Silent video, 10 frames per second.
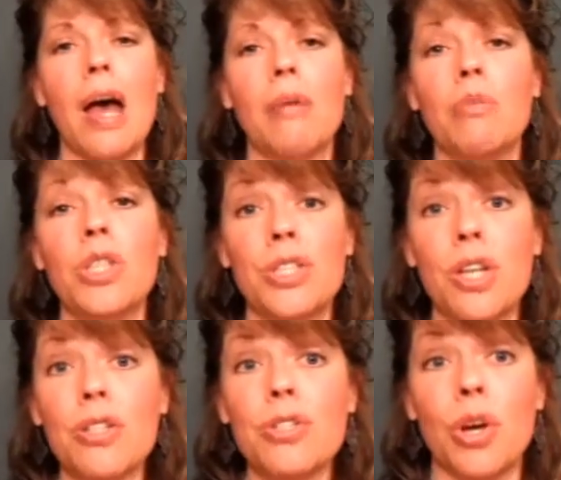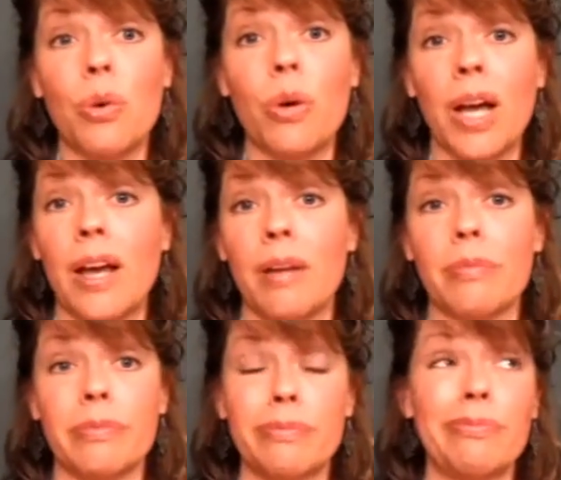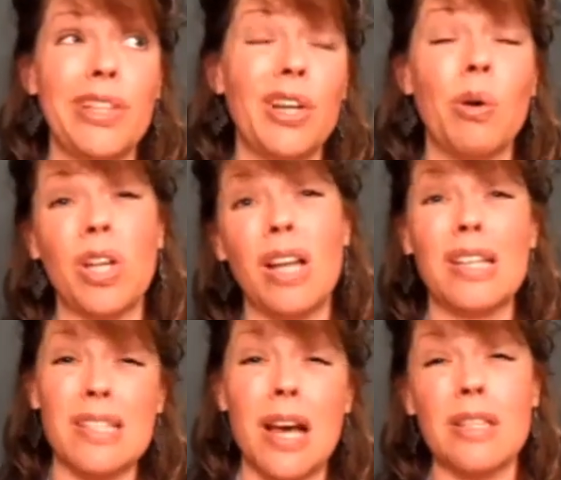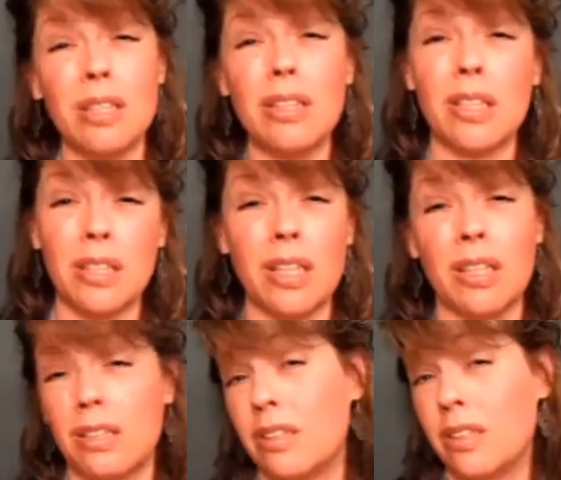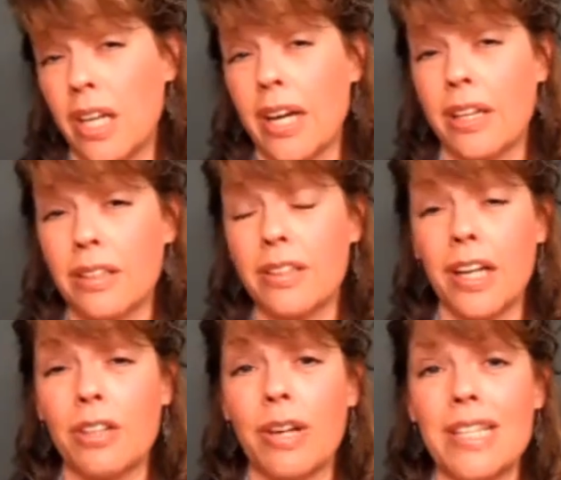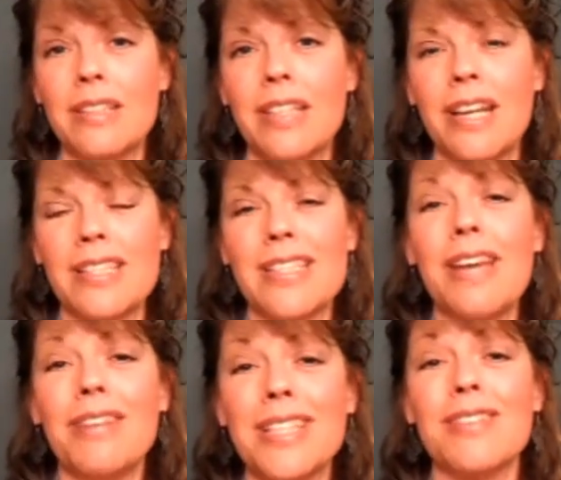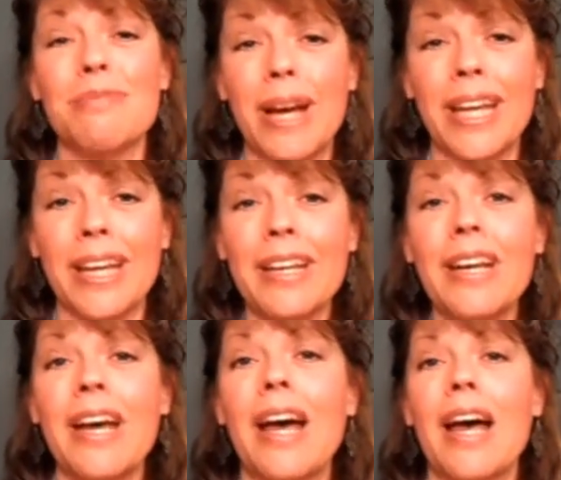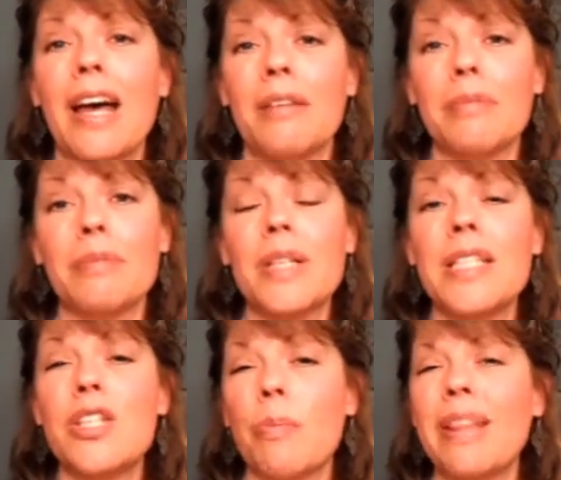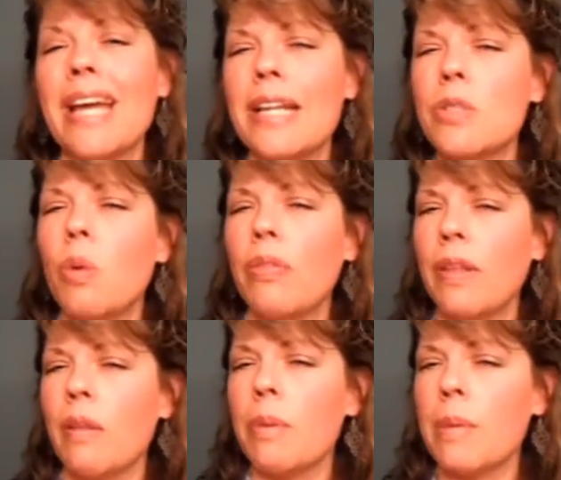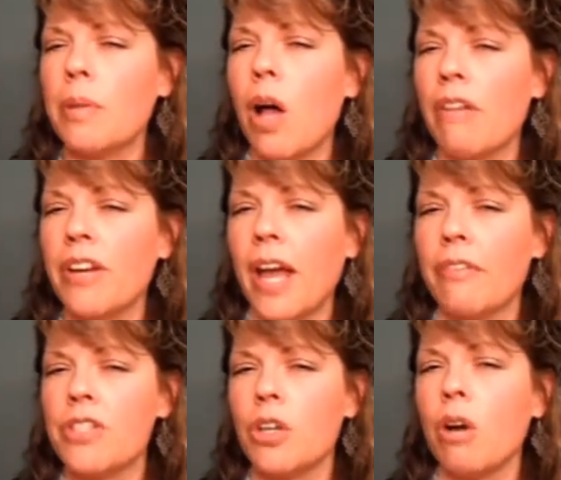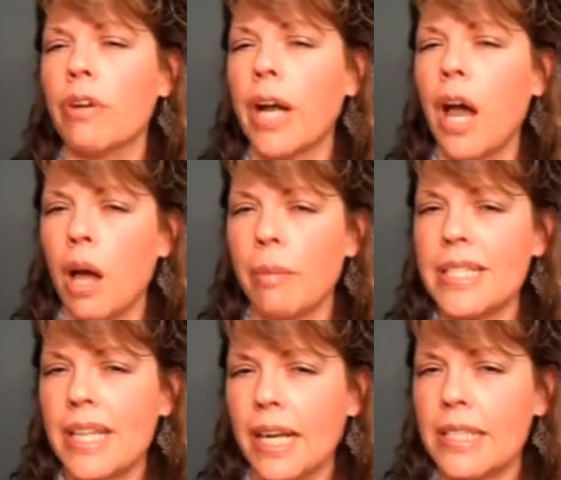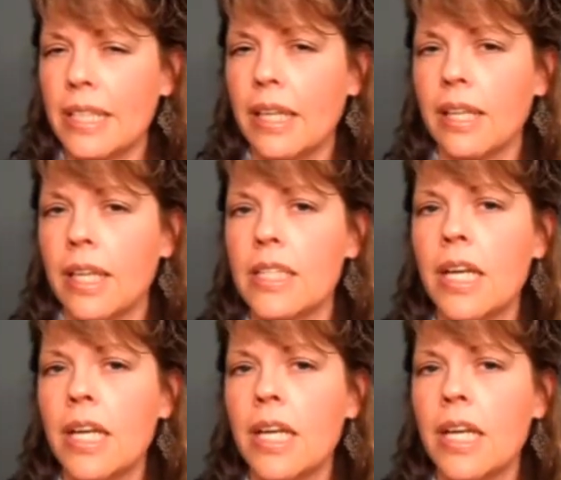Which is also, a lot less hassle and a great savings of money. And so, but that is one thing that people often have to overcome, is that idea that